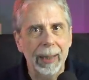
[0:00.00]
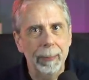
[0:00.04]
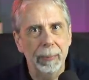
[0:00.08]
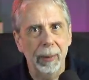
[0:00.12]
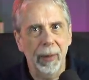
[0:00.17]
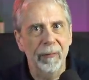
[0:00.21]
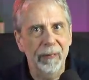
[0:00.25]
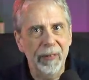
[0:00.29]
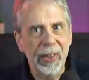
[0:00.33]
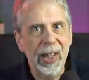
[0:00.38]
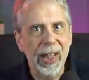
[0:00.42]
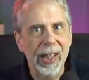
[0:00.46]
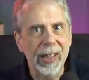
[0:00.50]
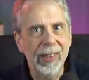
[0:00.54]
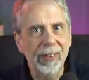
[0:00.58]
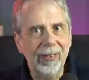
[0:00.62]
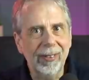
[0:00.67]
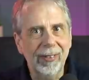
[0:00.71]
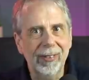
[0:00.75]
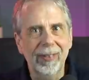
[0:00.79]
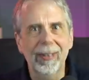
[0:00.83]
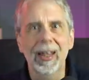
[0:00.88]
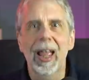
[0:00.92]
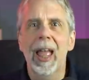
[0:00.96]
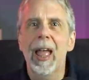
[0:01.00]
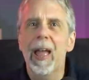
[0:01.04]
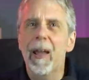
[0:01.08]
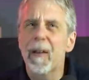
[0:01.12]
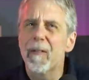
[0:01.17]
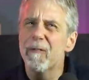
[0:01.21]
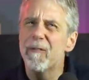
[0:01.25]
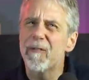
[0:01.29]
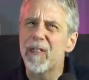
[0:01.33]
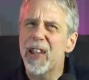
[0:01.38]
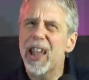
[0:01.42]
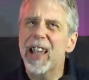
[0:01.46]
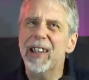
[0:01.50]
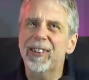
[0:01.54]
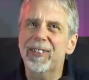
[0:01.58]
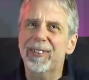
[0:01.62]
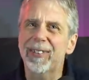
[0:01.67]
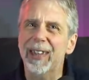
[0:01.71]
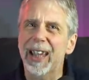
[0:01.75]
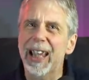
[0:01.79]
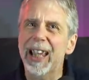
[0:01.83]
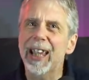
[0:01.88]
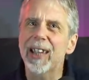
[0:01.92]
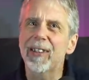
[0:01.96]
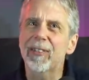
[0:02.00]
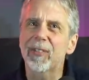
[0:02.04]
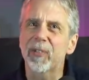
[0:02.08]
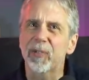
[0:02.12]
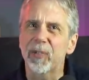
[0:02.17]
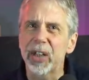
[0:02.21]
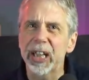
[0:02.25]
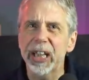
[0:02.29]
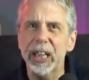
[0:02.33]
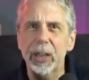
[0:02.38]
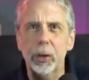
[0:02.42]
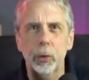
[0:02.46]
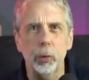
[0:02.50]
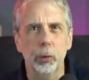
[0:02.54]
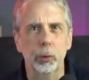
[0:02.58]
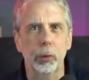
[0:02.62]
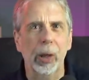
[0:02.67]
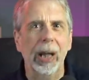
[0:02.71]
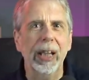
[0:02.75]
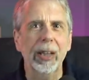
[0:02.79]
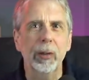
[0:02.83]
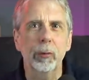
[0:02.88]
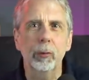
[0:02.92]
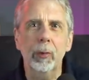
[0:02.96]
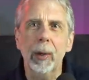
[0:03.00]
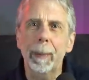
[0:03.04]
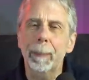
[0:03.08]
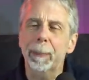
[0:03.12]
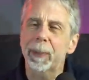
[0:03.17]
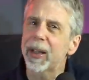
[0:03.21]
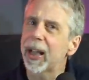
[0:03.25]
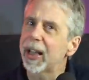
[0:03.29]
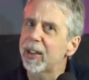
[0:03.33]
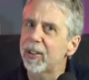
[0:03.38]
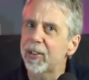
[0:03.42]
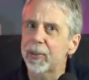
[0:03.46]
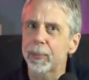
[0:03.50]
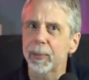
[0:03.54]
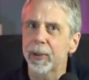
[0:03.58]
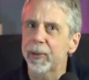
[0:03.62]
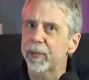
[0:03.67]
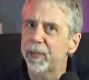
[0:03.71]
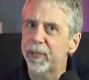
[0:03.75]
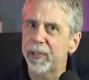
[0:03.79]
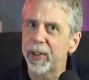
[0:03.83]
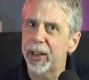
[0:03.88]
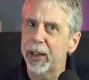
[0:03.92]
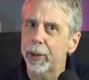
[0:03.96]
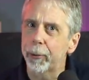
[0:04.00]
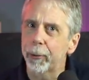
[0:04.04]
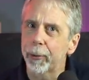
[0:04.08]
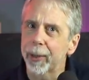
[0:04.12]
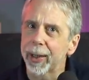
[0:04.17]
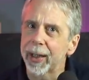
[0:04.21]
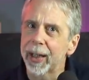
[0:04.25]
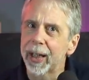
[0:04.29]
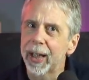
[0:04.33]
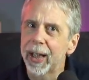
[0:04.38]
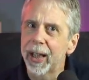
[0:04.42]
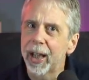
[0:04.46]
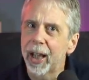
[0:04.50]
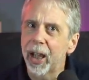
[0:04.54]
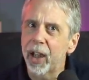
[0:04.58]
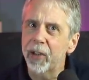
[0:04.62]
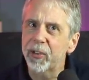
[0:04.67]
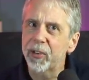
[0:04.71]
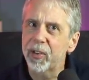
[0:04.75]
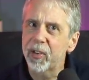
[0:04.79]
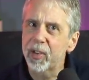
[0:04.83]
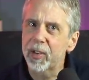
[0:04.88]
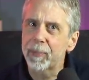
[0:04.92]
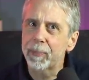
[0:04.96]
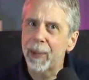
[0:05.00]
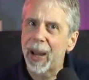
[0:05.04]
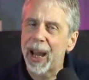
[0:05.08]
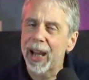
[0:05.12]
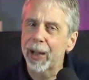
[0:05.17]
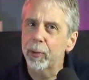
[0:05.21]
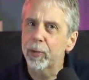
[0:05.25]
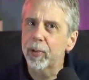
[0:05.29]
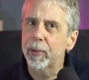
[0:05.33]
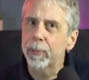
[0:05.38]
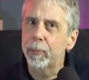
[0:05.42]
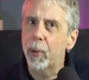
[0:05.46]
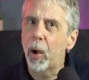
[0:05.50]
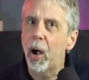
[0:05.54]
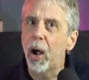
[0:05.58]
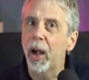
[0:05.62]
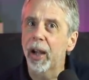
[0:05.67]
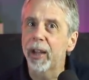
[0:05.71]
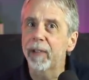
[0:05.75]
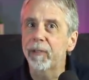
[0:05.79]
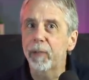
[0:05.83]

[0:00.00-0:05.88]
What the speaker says: but this is the great replacement theory as espoused by,